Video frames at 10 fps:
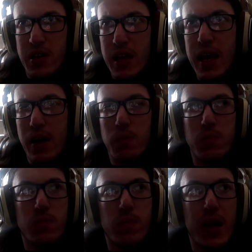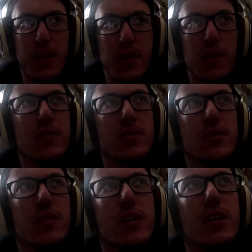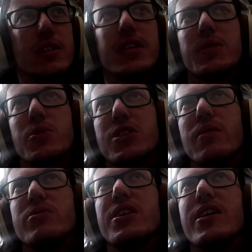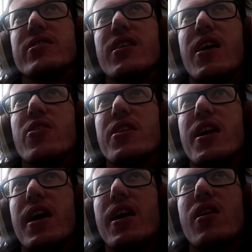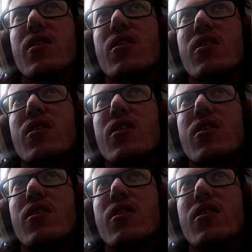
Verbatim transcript: uh, today. I think. I think that's what James said. Either today